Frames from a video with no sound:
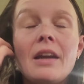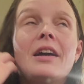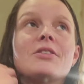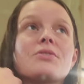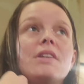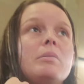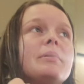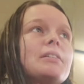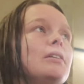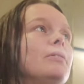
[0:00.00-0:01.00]
I was really
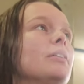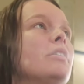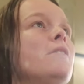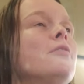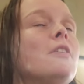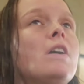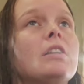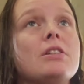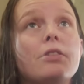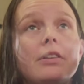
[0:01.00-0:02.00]
busy with
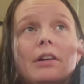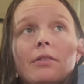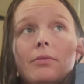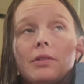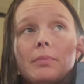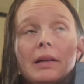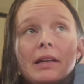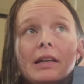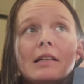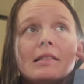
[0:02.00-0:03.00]
volunteering with my
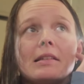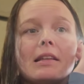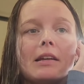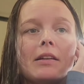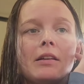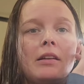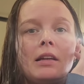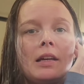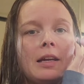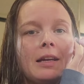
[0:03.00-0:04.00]
kids and then
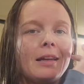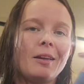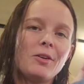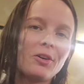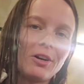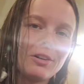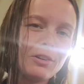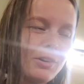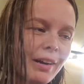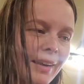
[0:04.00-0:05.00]

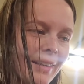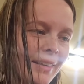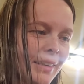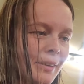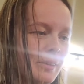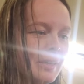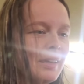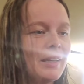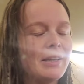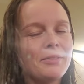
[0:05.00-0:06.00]
kindergarten grad.
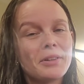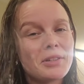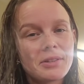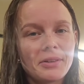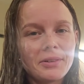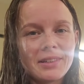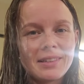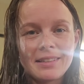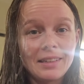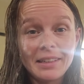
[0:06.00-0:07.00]
It was so
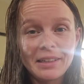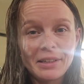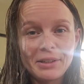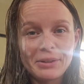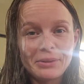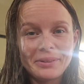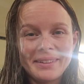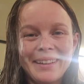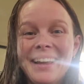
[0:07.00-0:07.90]
stinking cute.